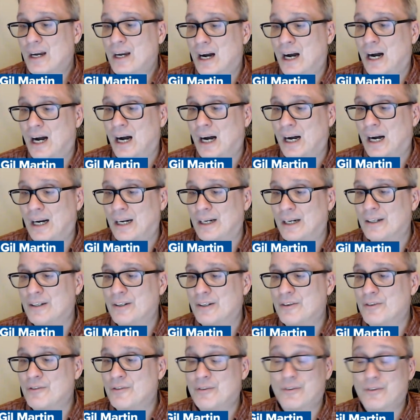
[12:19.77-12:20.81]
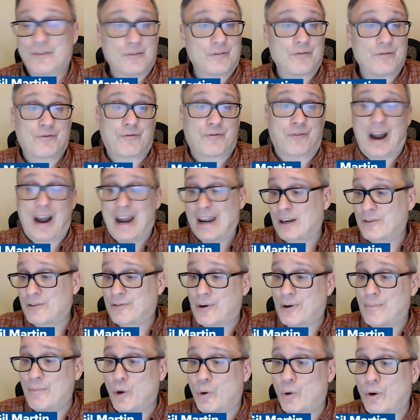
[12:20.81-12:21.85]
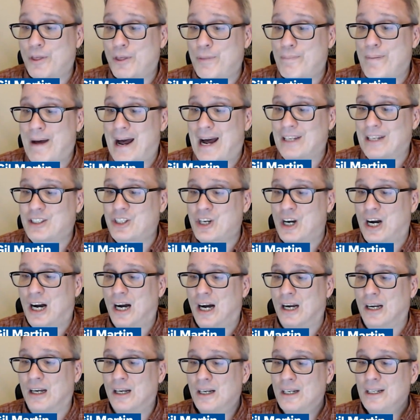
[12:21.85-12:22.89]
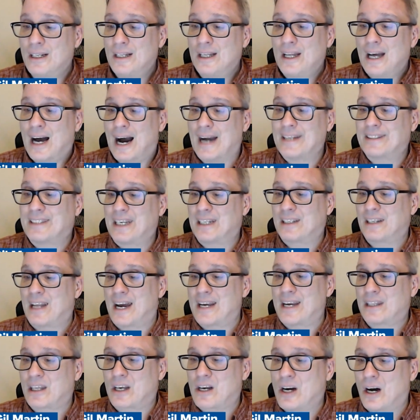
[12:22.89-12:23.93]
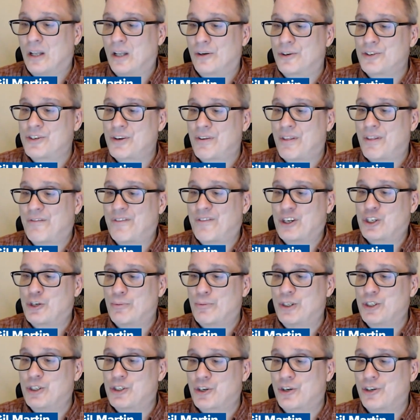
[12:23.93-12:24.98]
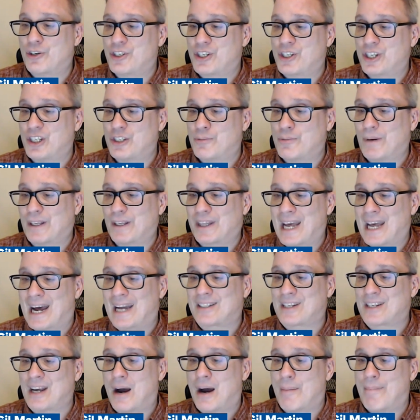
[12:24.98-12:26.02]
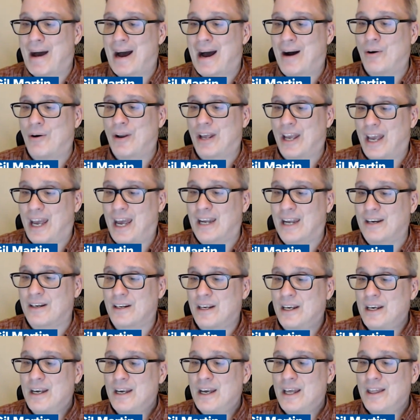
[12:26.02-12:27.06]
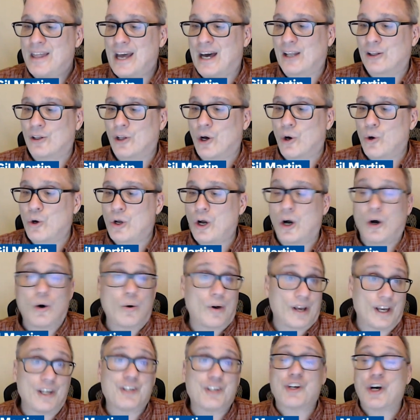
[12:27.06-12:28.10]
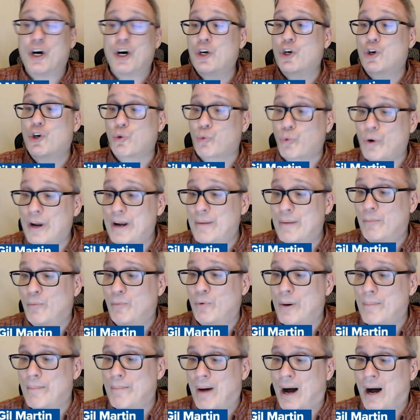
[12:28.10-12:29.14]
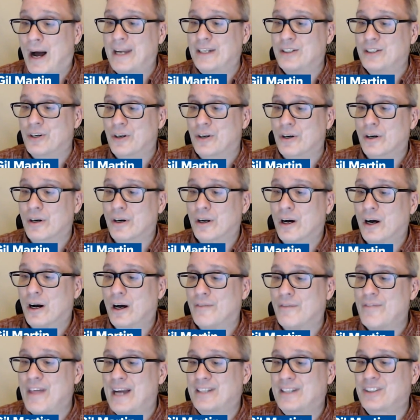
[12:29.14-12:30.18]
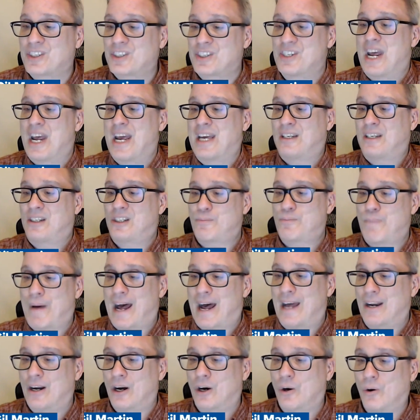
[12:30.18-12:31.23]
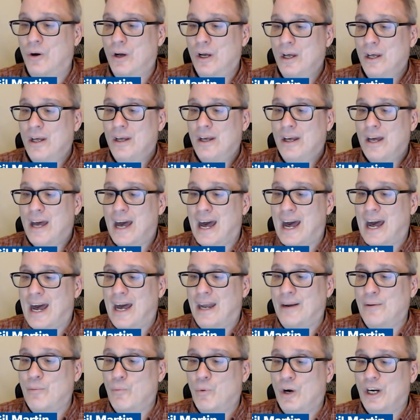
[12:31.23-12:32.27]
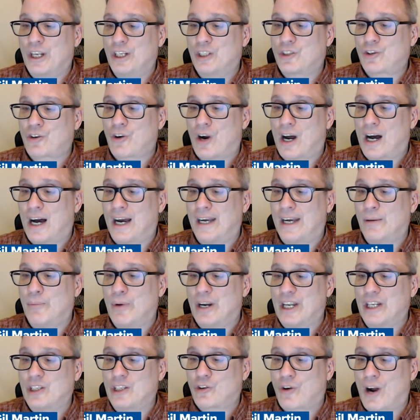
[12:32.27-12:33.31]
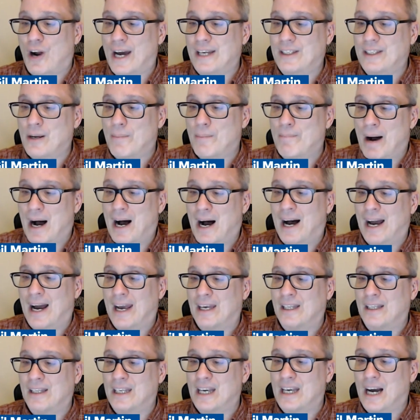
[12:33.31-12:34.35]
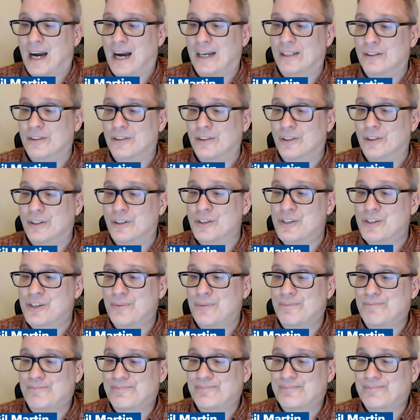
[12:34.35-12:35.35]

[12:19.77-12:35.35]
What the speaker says: Frank from North Patchogue, I did like the colors of the fisherman jerseys, but that's about it. That logo is a grim reminder of that snake Spano and what he tried when he tried to buy the Islanders